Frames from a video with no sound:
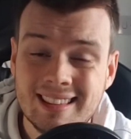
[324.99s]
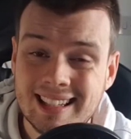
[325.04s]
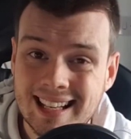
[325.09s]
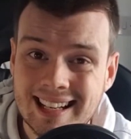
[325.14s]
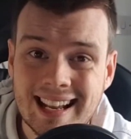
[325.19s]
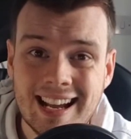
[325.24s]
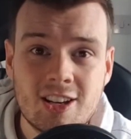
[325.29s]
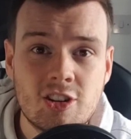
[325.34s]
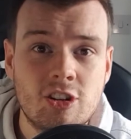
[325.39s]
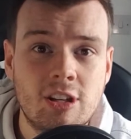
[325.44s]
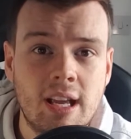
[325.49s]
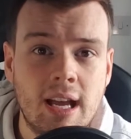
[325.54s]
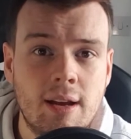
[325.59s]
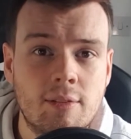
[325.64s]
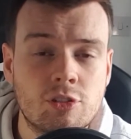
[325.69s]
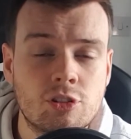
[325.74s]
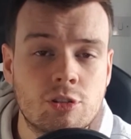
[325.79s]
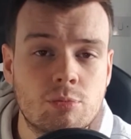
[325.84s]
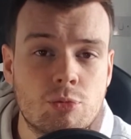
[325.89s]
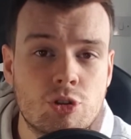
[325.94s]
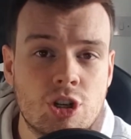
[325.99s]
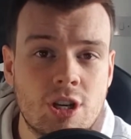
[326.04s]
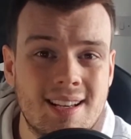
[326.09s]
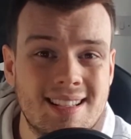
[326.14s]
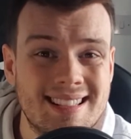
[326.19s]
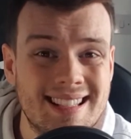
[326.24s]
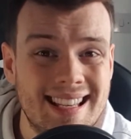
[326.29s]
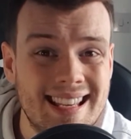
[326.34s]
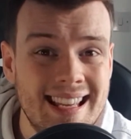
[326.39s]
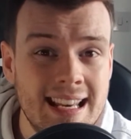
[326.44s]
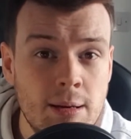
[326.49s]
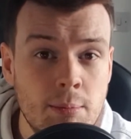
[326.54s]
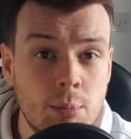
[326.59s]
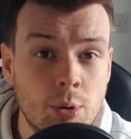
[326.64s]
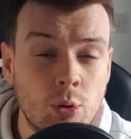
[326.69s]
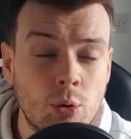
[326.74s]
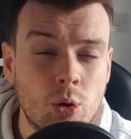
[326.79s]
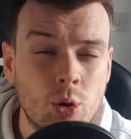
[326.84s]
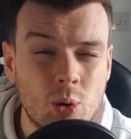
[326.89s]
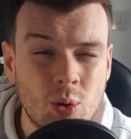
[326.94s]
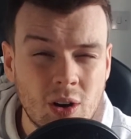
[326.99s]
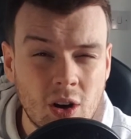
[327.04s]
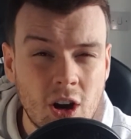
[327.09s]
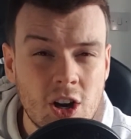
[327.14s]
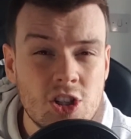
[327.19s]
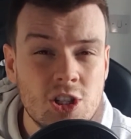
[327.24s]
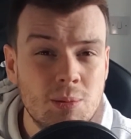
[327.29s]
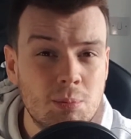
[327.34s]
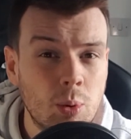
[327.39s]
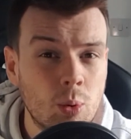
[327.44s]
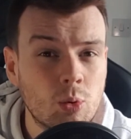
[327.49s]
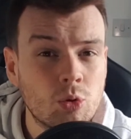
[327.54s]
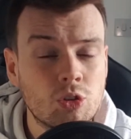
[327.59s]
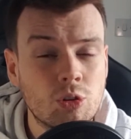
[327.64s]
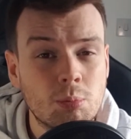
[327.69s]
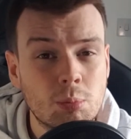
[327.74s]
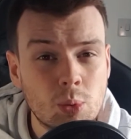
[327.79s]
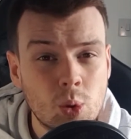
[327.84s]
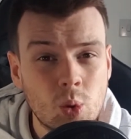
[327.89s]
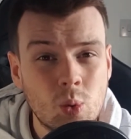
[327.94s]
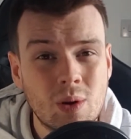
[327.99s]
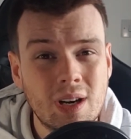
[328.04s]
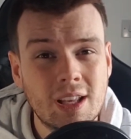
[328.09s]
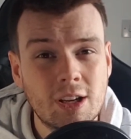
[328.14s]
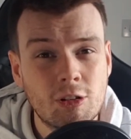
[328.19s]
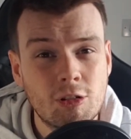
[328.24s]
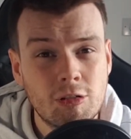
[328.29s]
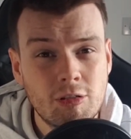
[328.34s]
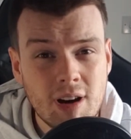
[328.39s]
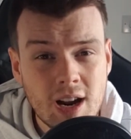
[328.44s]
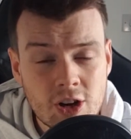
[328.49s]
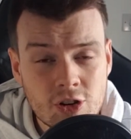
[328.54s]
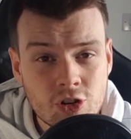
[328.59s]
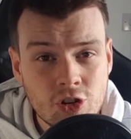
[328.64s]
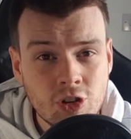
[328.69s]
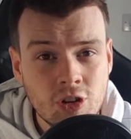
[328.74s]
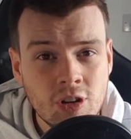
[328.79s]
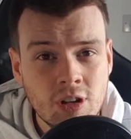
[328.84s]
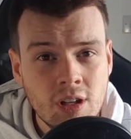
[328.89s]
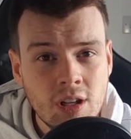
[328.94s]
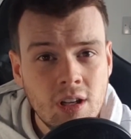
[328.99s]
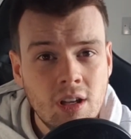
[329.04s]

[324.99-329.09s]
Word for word: did actually have some shares in Boohoo, and I actually bought some more when it crashed